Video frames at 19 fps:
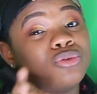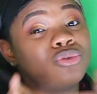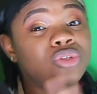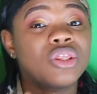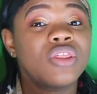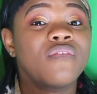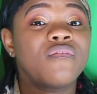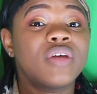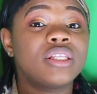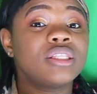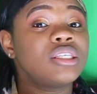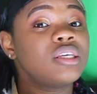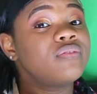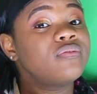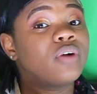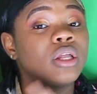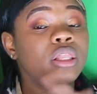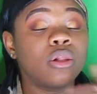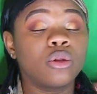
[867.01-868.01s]
using the Fenty
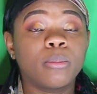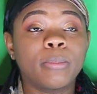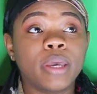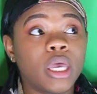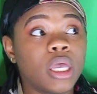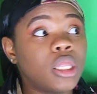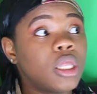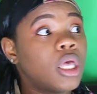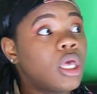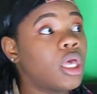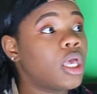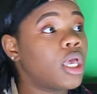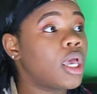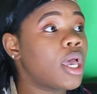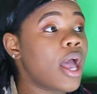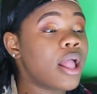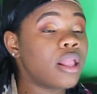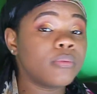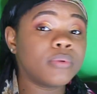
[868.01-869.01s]
for a little bit,
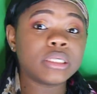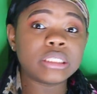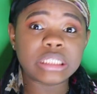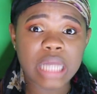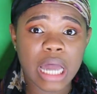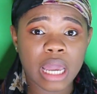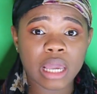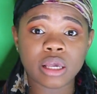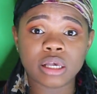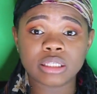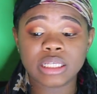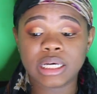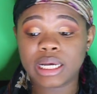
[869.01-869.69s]
and it was nice.